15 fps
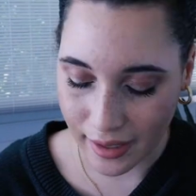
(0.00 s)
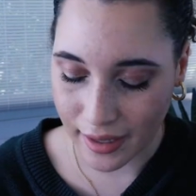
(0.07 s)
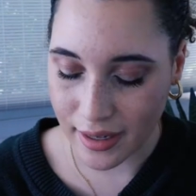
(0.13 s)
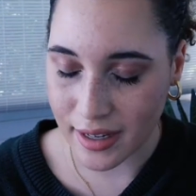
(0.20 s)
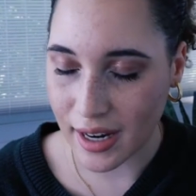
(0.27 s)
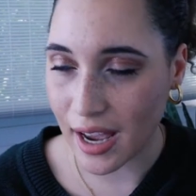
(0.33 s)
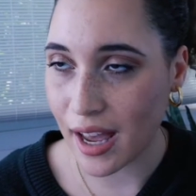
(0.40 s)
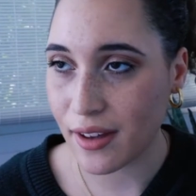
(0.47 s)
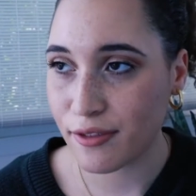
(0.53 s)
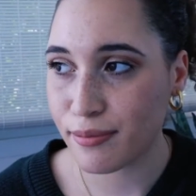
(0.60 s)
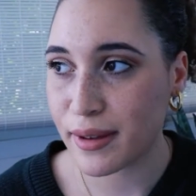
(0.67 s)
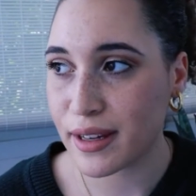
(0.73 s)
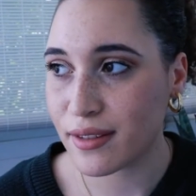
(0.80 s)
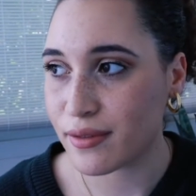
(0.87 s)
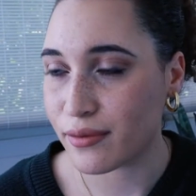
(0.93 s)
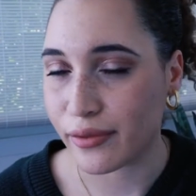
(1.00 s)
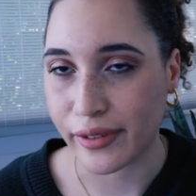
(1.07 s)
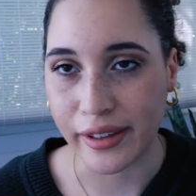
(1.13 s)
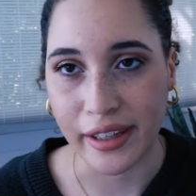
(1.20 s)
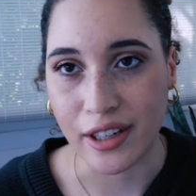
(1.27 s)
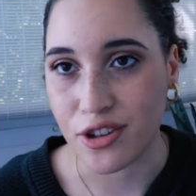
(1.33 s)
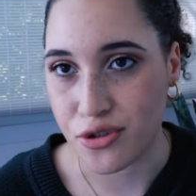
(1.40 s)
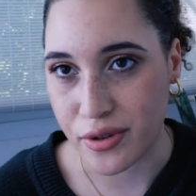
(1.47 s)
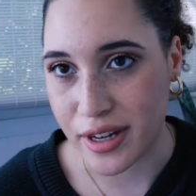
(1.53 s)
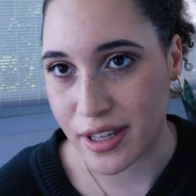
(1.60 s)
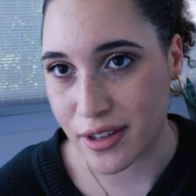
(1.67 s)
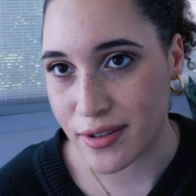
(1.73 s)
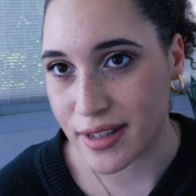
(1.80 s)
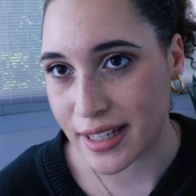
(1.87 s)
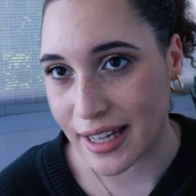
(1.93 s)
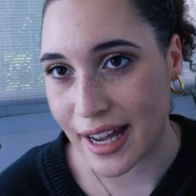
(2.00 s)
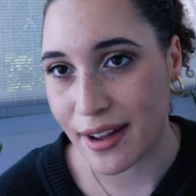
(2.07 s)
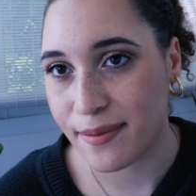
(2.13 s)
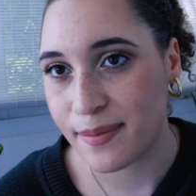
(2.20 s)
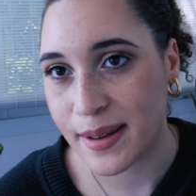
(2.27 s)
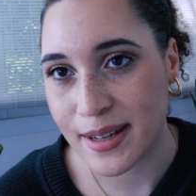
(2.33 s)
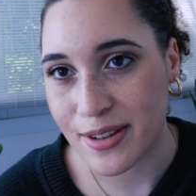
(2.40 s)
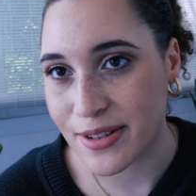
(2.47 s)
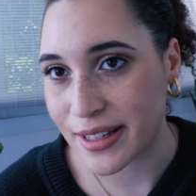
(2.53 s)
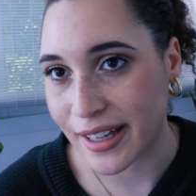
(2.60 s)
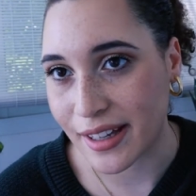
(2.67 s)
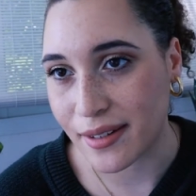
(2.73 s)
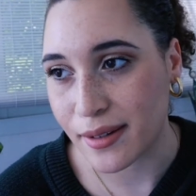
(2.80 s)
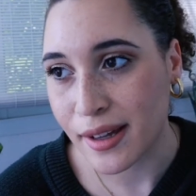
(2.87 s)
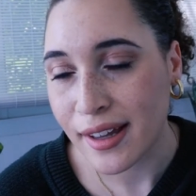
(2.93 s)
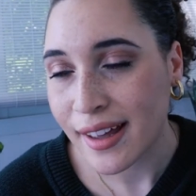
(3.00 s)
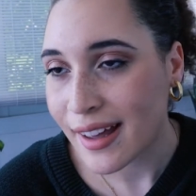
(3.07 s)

And I've been really enjoying using it. I've been using it